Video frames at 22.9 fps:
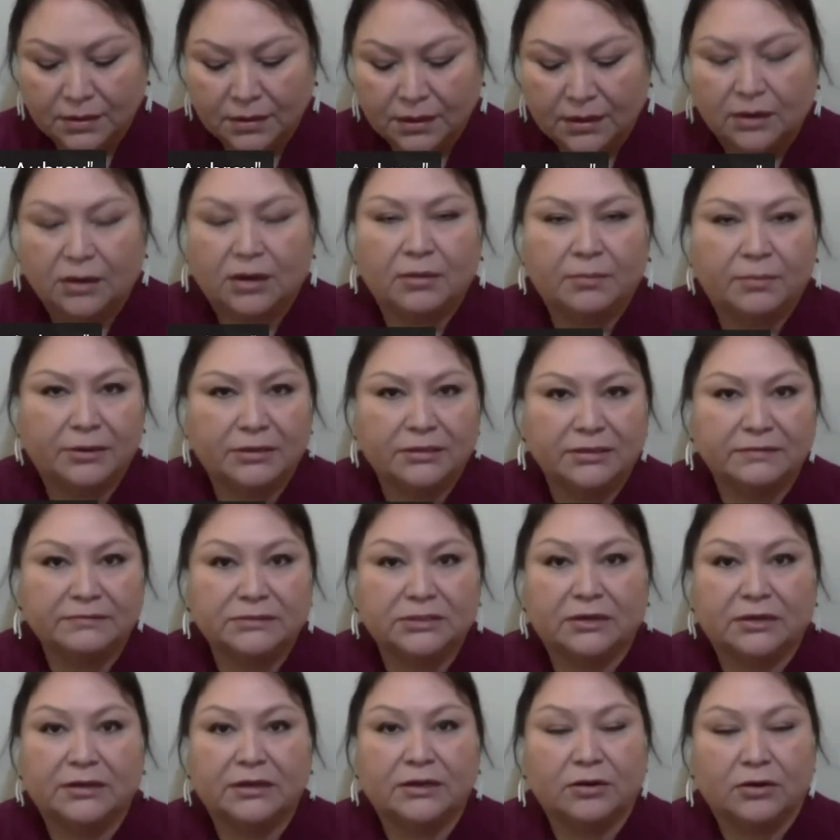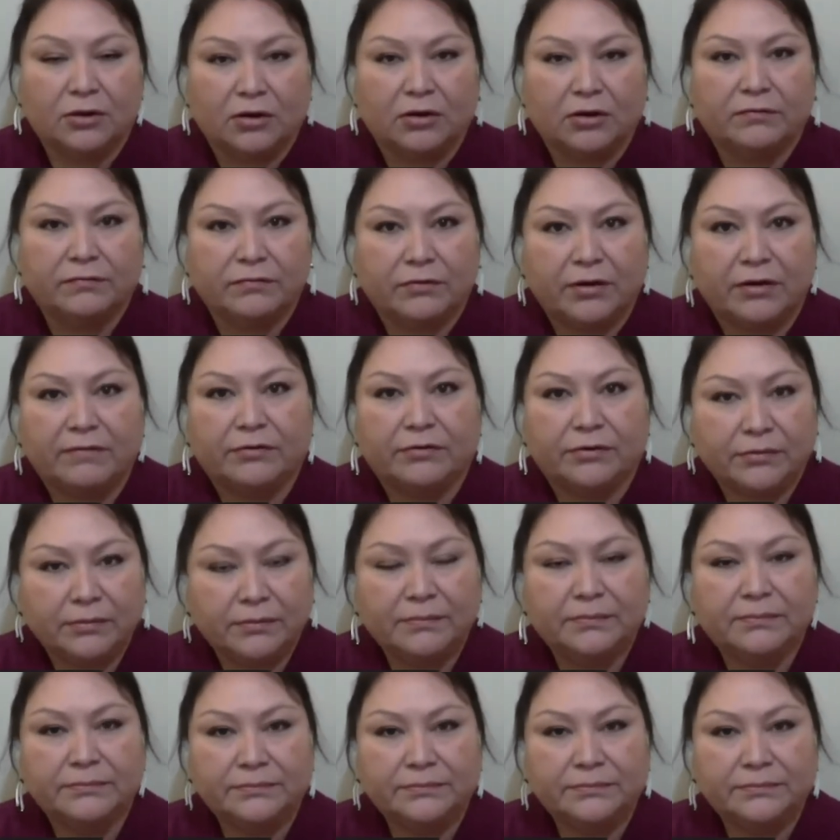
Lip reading: And Aubrey lives on in our heart forever.